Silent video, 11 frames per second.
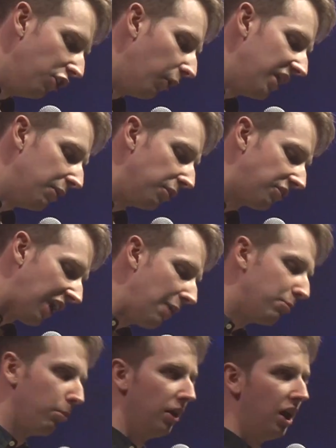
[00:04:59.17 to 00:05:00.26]
what he was
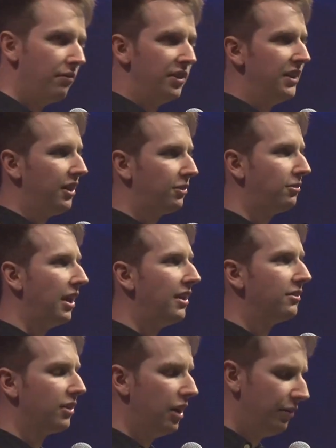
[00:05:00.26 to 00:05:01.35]
capable of and the
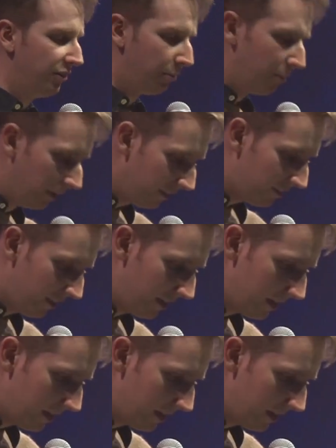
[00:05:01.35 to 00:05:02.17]
extent of his ability.